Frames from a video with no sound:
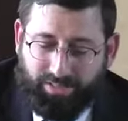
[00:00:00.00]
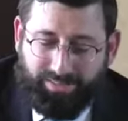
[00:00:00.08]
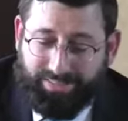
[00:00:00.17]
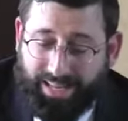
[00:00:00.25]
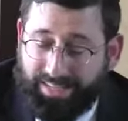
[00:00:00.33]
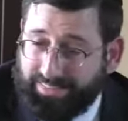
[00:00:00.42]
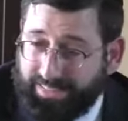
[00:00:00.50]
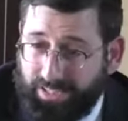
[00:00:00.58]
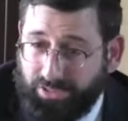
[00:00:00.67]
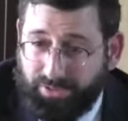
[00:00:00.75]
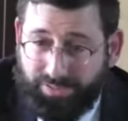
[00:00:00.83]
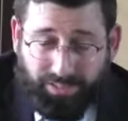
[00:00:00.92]
not as
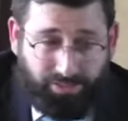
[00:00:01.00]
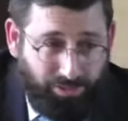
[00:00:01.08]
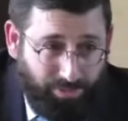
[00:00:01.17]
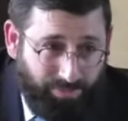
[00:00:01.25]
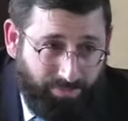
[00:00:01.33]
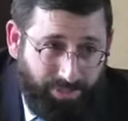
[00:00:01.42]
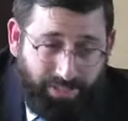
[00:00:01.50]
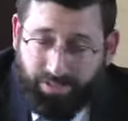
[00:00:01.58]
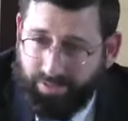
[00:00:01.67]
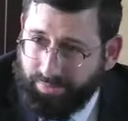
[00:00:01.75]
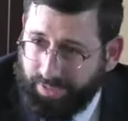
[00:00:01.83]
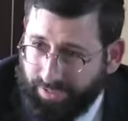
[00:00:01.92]
dangerous as a human being
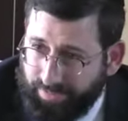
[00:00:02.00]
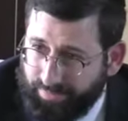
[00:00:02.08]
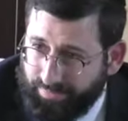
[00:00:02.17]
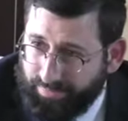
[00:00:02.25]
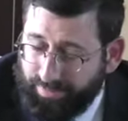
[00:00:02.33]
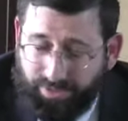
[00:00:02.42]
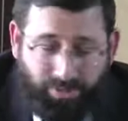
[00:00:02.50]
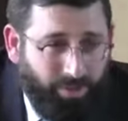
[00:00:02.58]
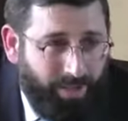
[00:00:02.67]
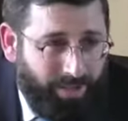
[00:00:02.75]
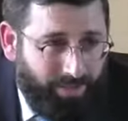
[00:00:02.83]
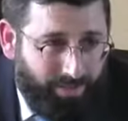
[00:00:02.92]
could be. You know
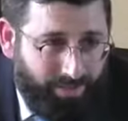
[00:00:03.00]
why?